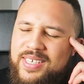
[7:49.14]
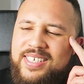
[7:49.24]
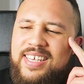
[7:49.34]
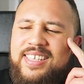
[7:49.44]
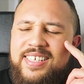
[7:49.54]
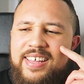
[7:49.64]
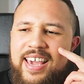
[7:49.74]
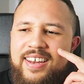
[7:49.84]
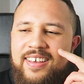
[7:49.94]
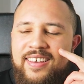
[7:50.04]
But since
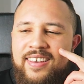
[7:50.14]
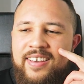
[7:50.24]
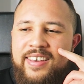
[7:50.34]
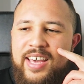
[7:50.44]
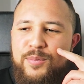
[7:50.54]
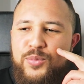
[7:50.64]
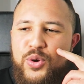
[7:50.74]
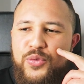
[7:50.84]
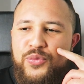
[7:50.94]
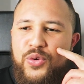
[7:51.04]
then, it
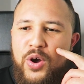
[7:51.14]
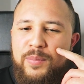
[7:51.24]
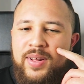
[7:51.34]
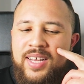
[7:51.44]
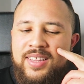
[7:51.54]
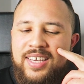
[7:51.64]
moved from